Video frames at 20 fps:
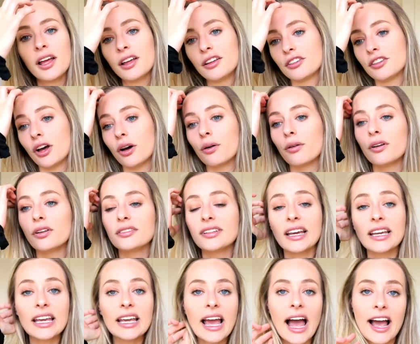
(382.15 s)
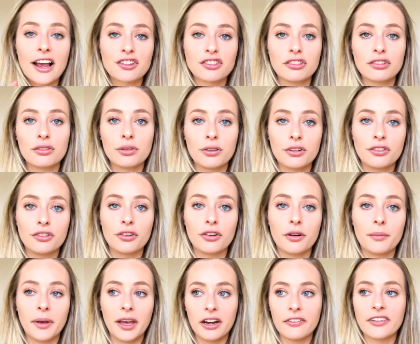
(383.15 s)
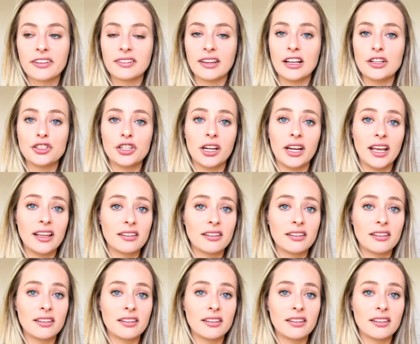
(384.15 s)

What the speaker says: So taking action towards your manifestation